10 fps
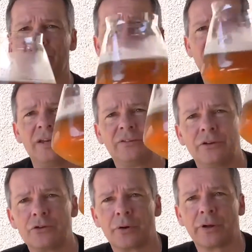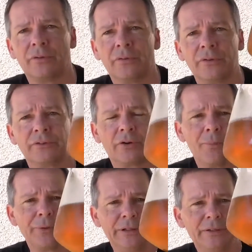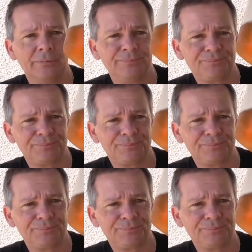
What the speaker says: fantastic drink for this time of year.